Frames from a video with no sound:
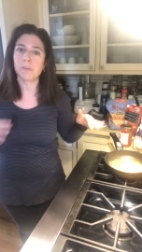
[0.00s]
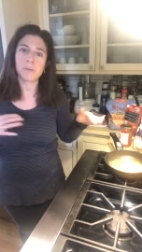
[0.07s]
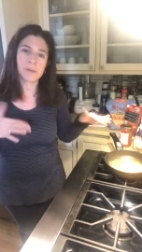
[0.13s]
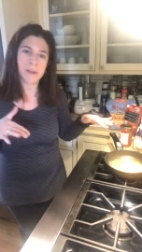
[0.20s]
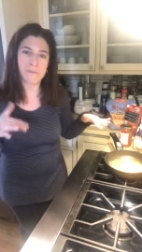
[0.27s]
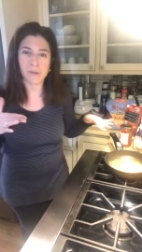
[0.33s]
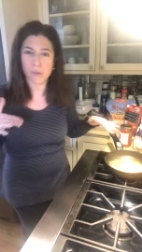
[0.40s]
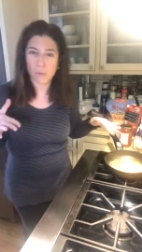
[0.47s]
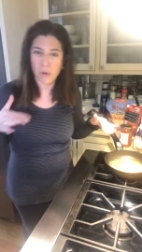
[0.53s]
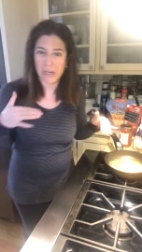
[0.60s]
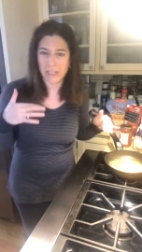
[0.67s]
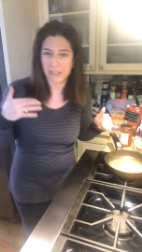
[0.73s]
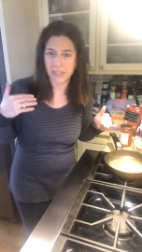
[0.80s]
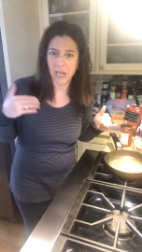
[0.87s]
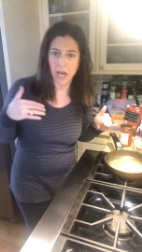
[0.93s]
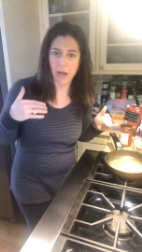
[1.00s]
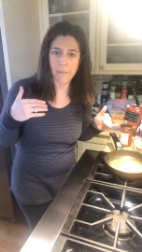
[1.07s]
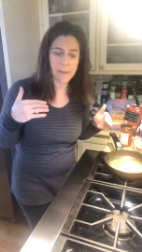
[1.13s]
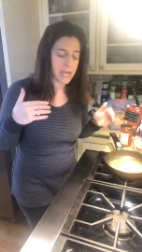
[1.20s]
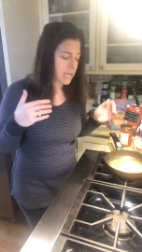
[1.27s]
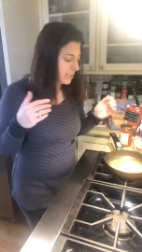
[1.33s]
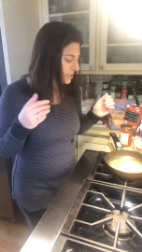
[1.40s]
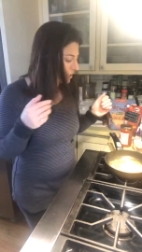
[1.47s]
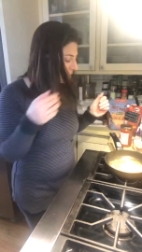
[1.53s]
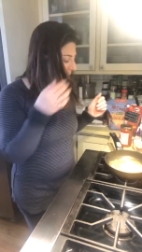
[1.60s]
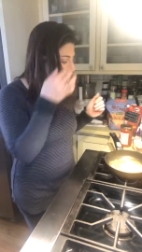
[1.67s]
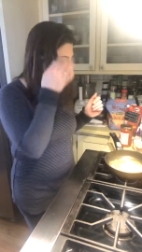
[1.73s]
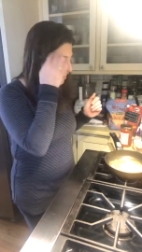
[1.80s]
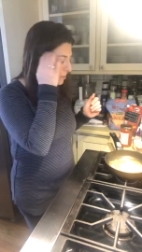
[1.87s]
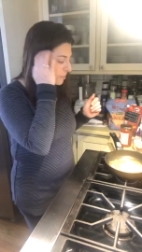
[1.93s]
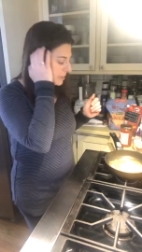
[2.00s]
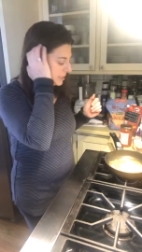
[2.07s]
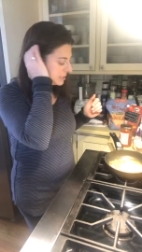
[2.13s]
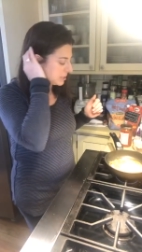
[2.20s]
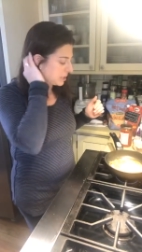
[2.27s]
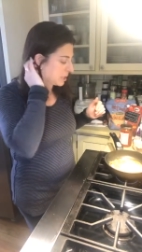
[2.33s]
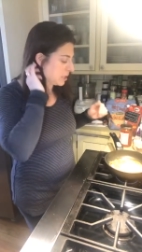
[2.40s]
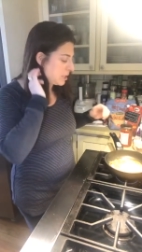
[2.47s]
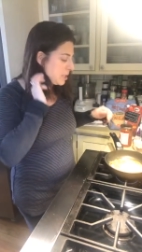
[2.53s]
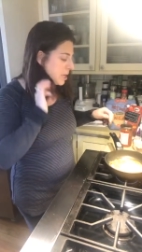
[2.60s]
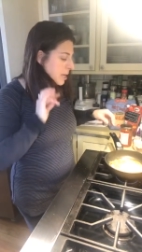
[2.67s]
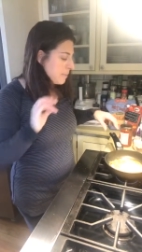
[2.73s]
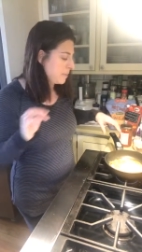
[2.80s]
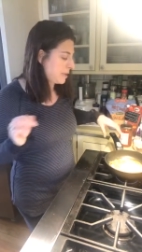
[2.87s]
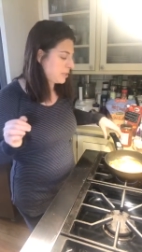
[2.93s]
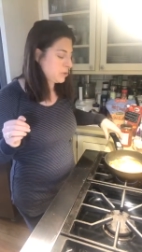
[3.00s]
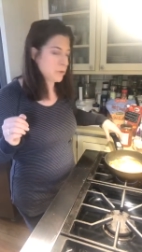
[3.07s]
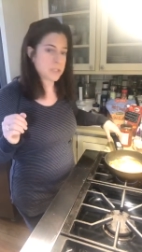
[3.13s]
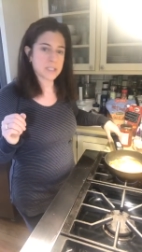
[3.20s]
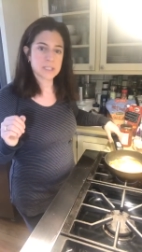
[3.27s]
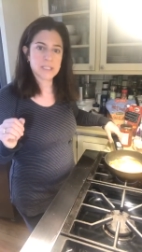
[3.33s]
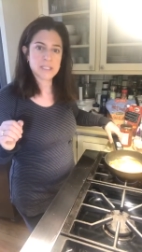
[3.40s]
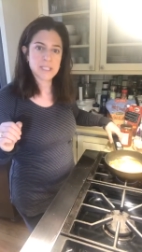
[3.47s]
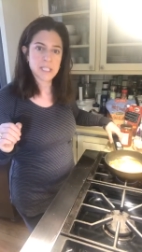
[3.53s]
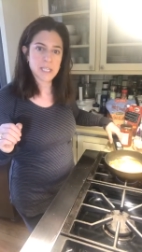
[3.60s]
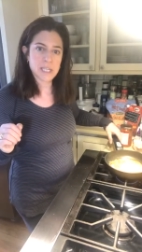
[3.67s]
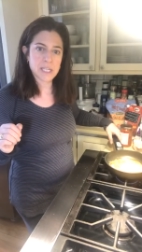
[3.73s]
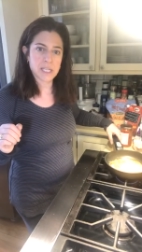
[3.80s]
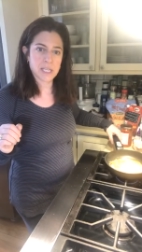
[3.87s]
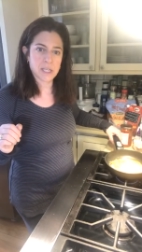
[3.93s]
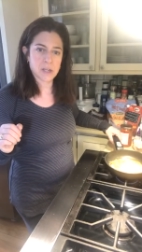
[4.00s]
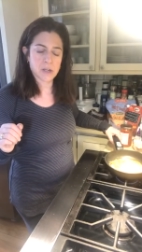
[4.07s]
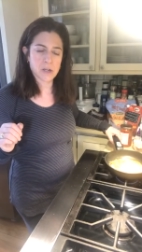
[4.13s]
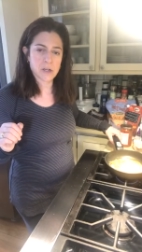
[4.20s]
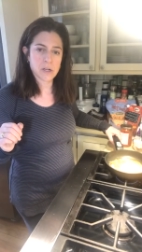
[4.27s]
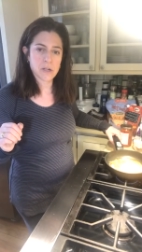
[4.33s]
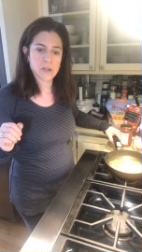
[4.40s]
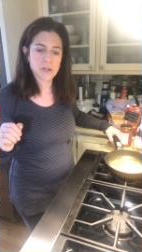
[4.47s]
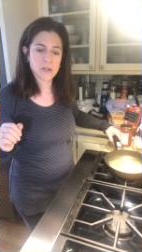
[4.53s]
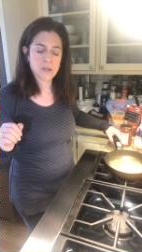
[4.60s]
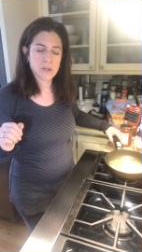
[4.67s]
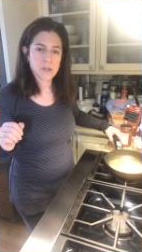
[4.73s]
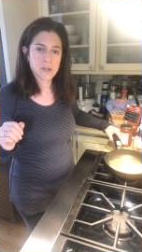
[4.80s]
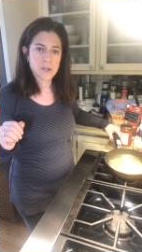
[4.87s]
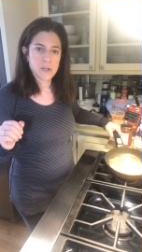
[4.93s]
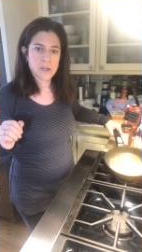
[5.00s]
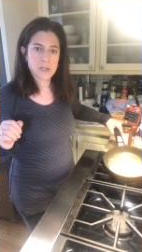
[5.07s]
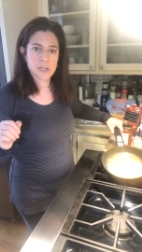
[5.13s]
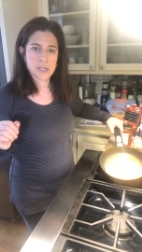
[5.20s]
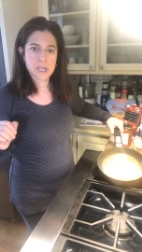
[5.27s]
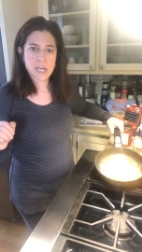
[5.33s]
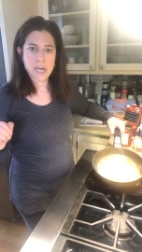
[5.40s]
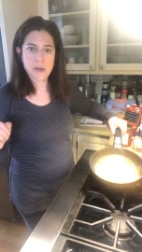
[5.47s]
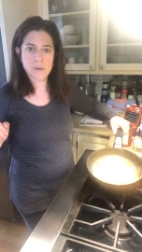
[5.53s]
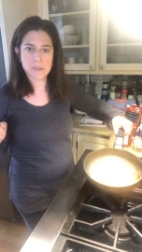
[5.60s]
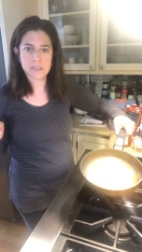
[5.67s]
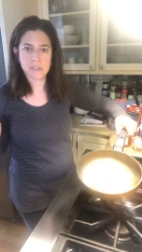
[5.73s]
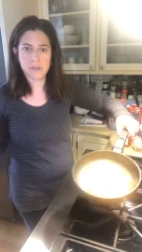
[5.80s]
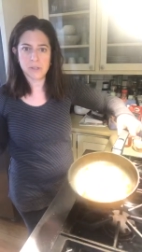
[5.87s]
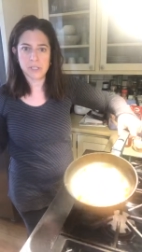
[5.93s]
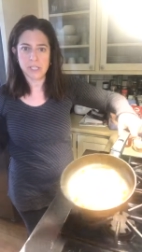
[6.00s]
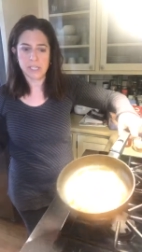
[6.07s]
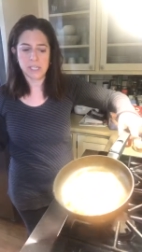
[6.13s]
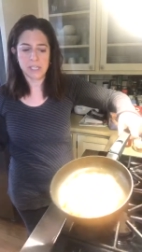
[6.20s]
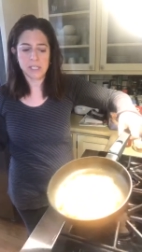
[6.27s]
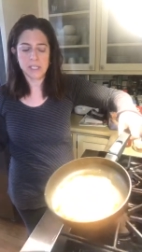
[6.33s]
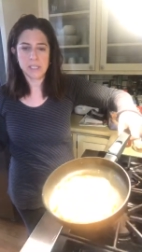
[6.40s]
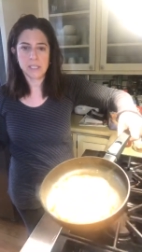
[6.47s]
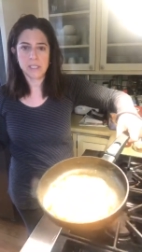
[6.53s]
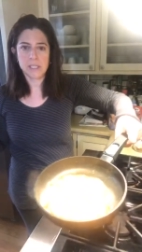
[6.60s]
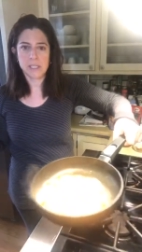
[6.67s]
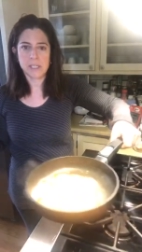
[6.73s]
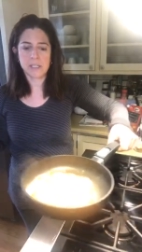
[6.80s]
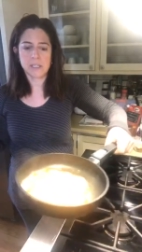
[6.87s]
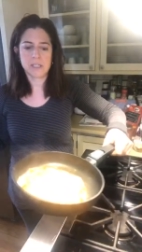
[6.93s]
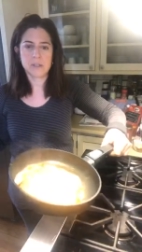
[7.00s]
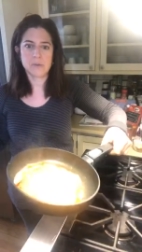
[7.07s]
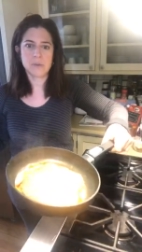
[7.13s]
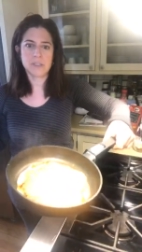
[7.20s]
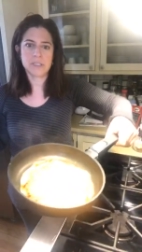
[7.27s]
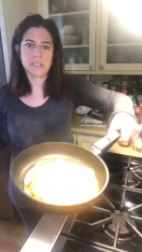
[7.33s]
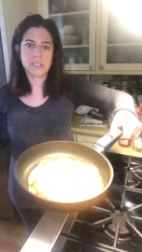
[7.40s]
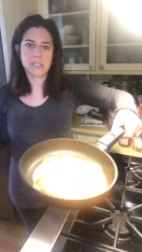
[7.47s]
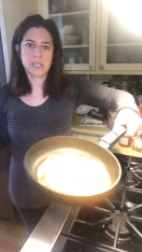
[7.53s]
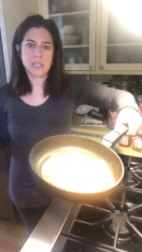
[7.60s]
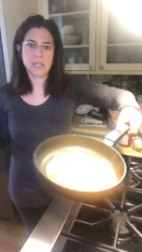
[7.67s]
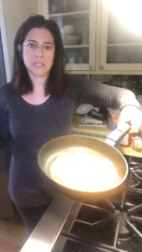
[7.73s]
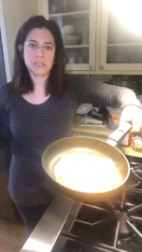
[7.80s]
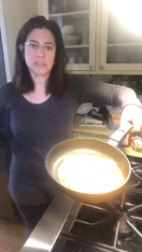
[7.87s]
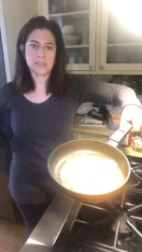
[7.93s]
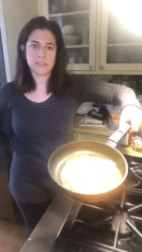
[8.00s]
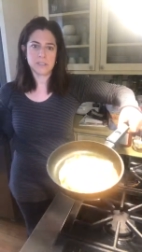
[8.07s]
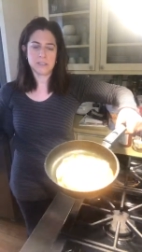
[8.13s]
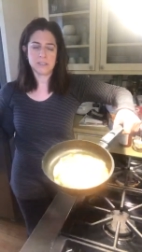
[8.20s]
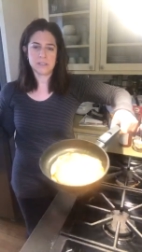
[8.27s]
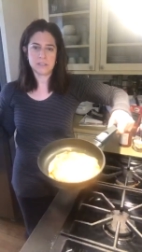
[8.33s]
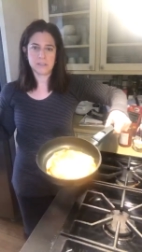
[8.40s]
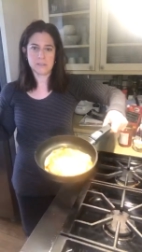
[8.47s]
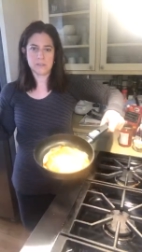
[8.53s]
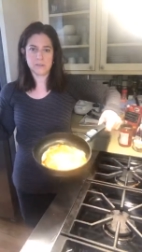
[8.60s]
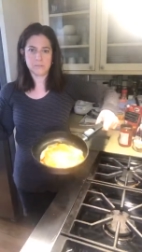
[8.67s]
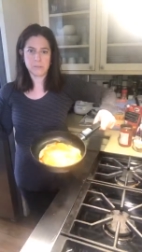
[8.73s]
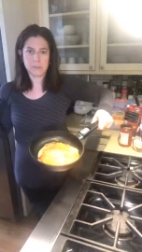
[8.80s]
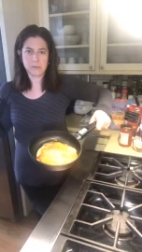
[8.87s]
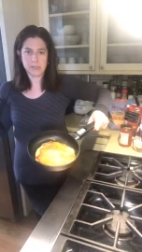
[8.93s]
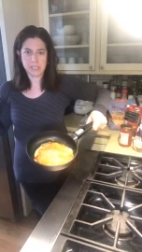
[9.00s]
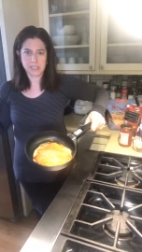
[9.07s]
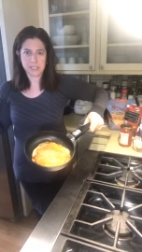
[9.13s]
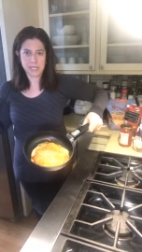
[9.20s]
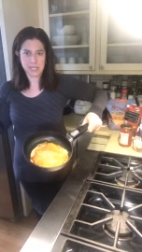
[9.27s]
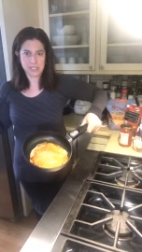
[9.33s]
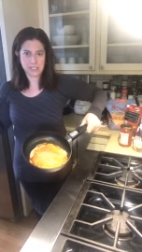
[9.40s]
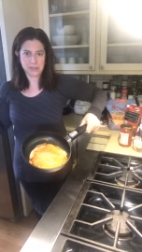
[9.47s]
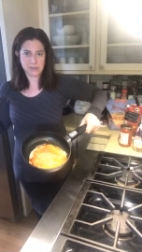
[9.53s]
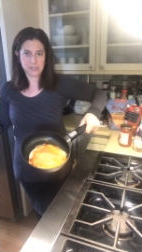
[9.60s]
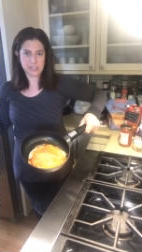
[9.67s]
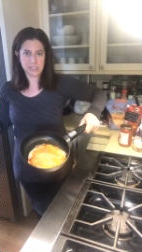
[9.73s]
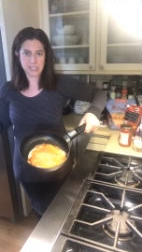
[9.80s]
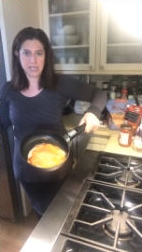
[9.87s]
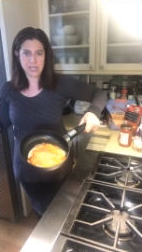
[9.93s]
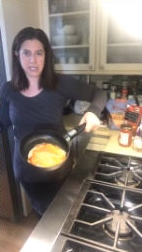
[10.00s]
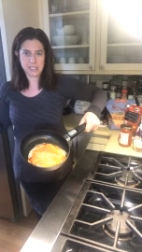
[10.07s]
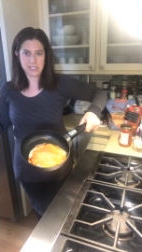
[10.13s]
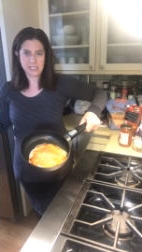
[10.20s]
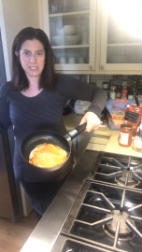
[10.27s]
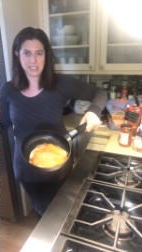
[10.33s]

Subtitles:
put whatever you want on top to top the pizza. But you can see here how it's looking. Can you all see that? Maybe like that. Can you see that?